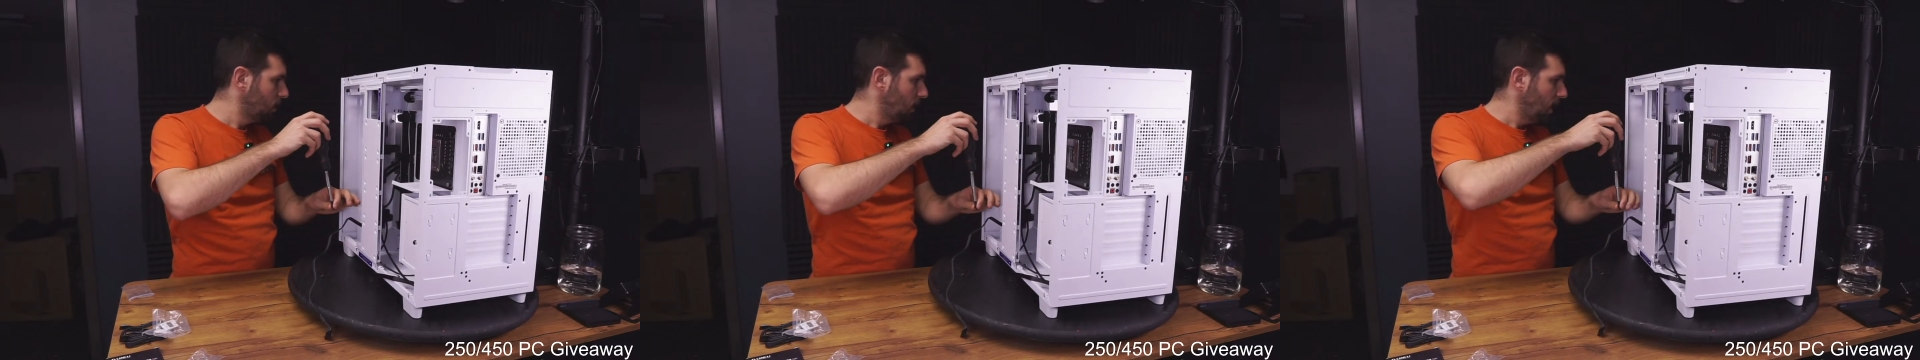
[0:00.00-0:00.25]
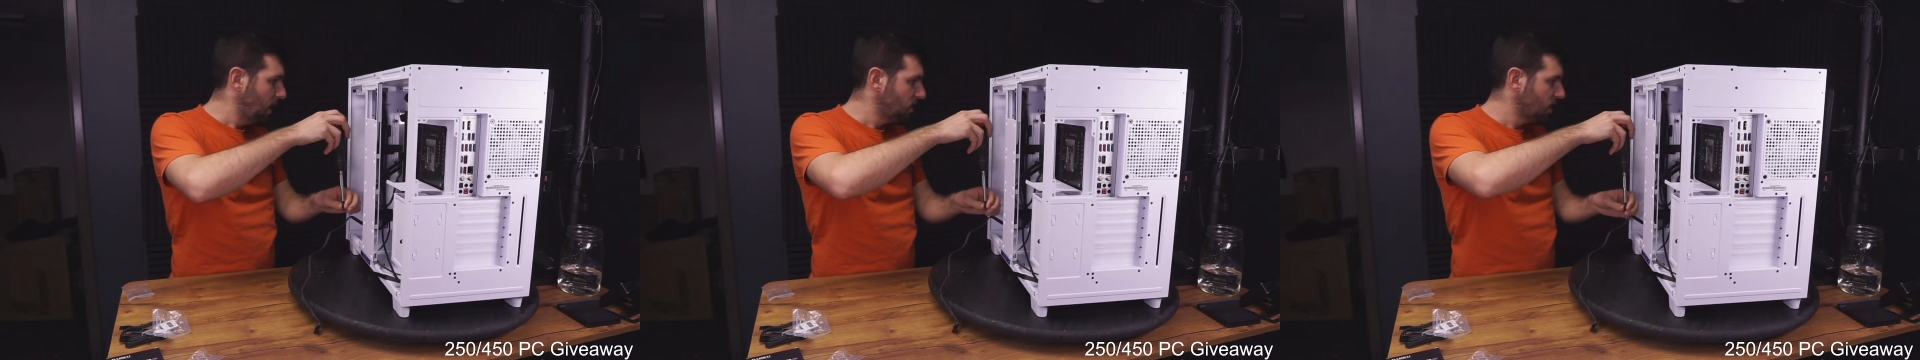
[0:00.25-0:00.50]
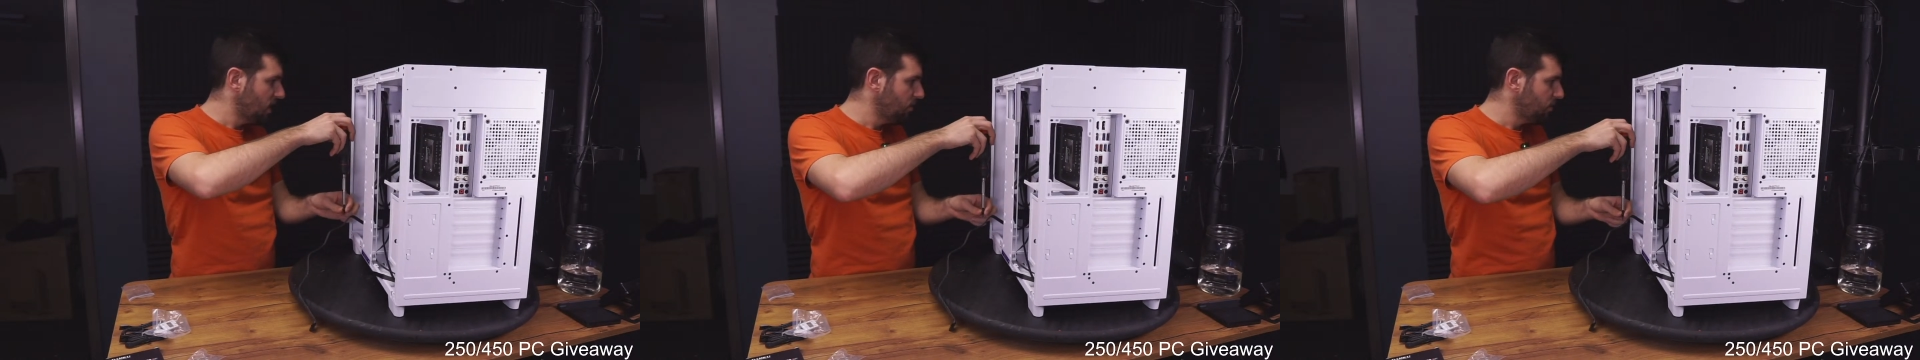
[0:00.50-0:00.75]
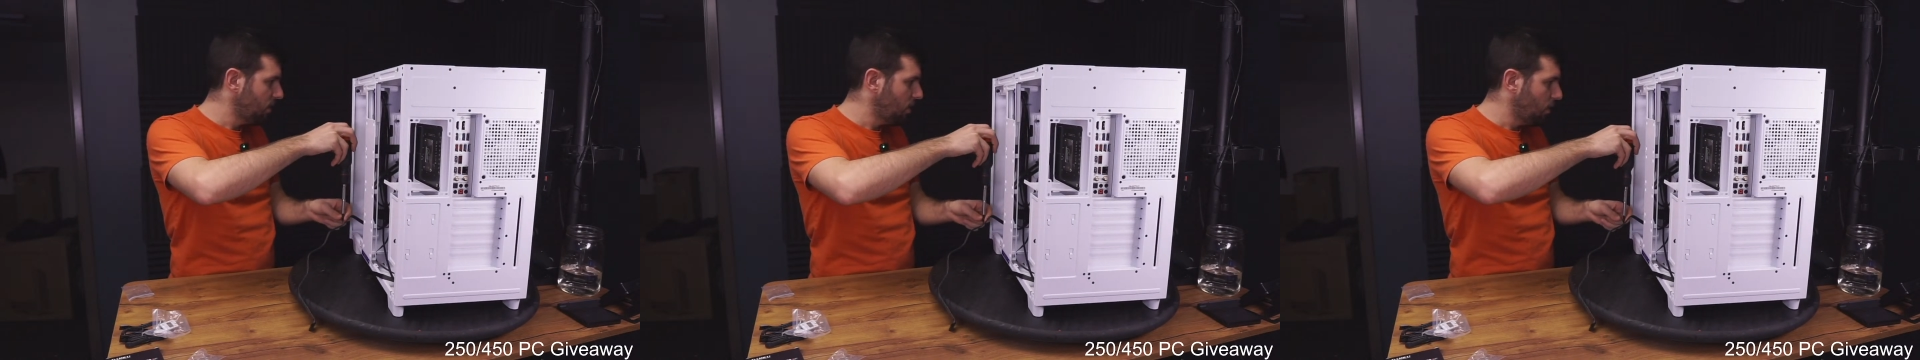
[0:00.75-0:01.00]
H9
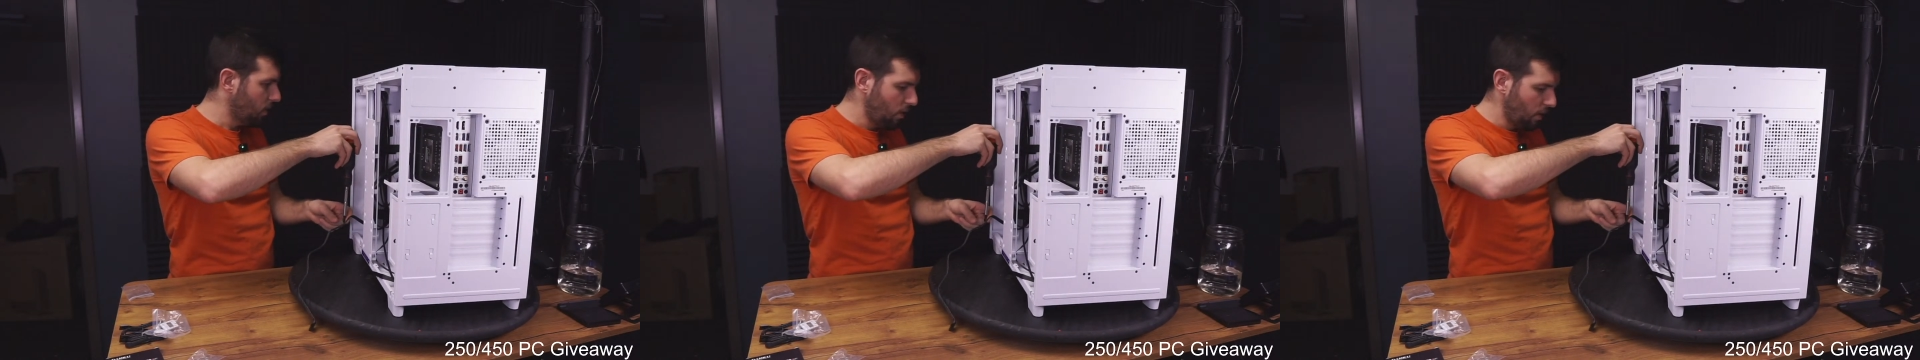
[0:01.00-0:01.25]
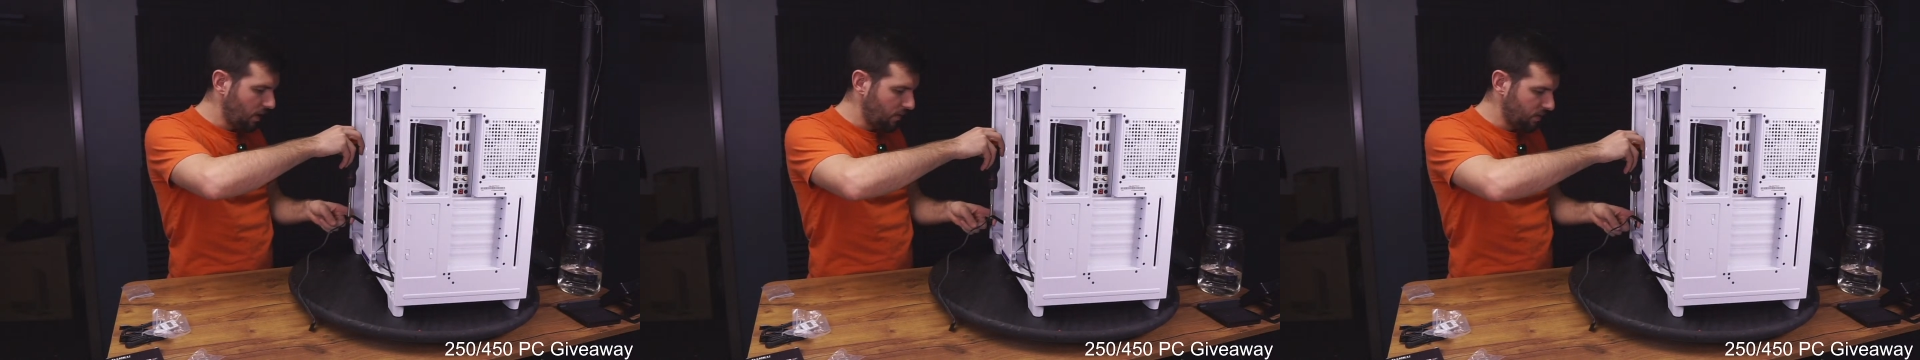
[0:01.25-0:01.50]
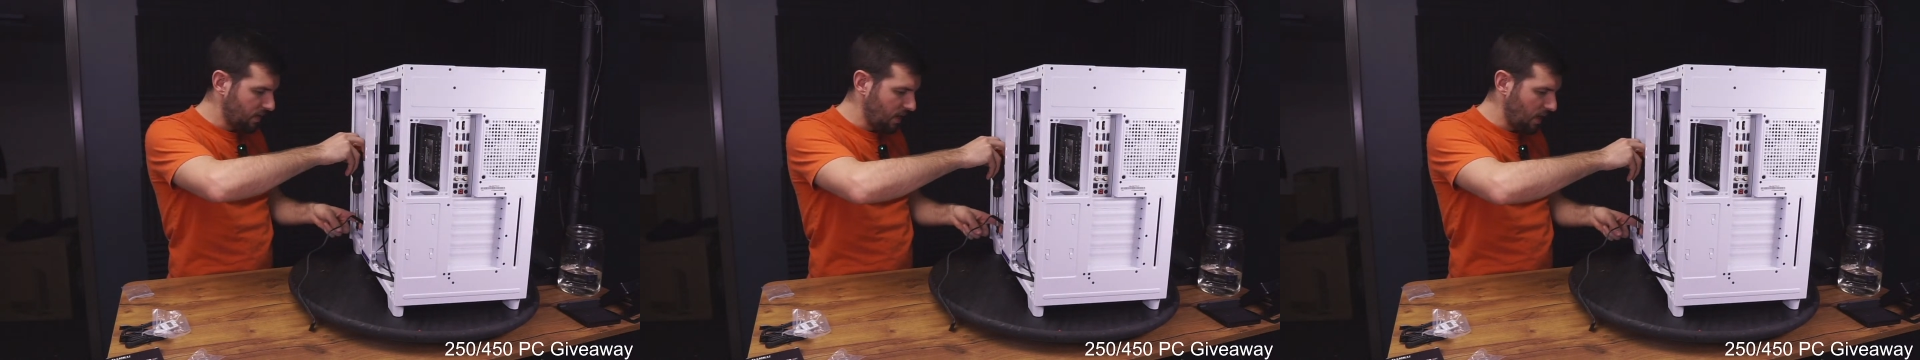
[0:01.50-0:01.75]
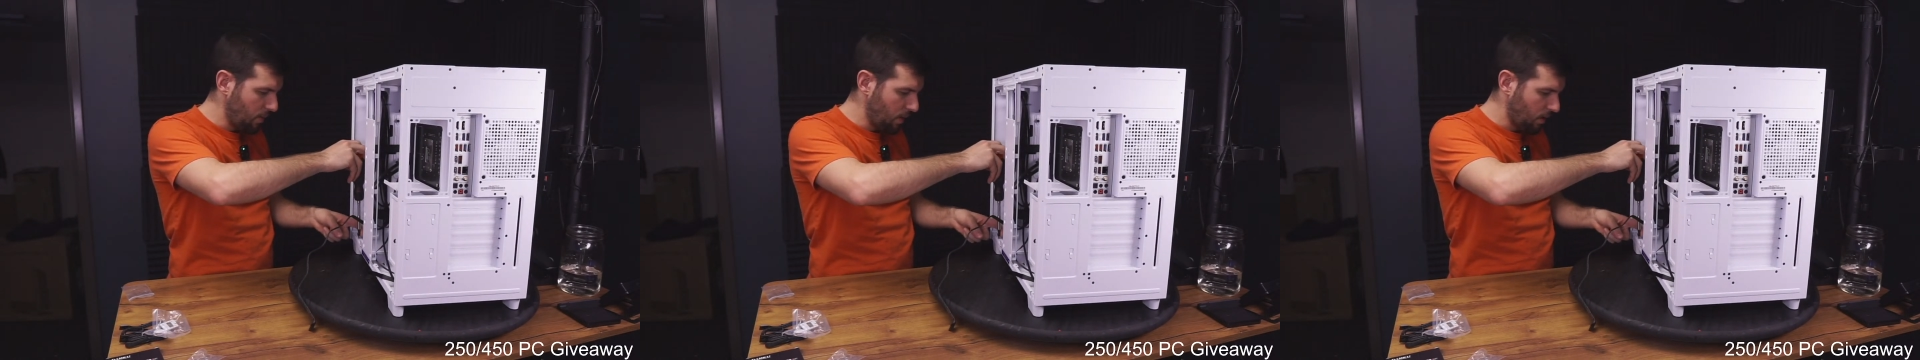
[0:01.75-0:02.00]
Flow or O11
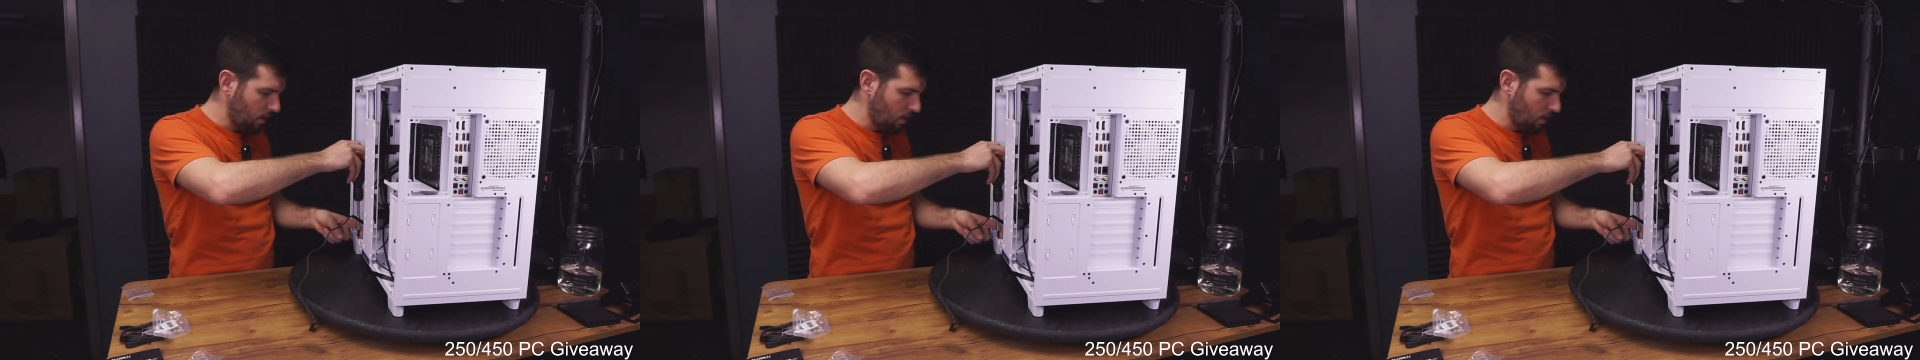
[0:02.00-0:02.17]
Dynamic?